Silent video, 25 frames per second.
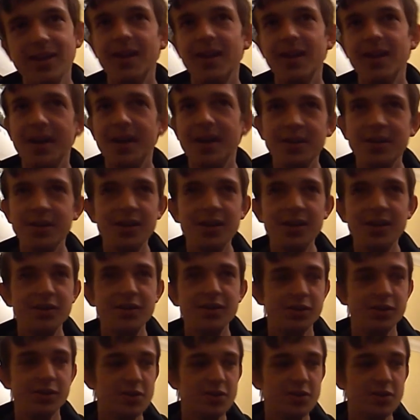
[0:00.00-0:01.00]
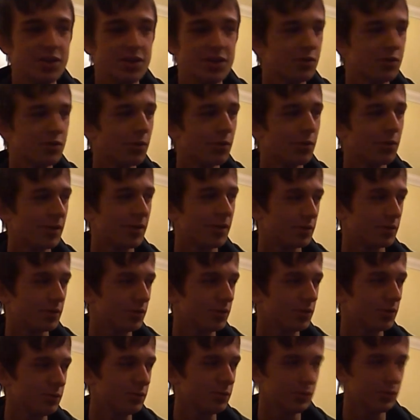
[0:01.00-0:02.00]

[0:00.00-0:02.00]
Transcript: I don't know, there's a jigsaw puzzle. Oh,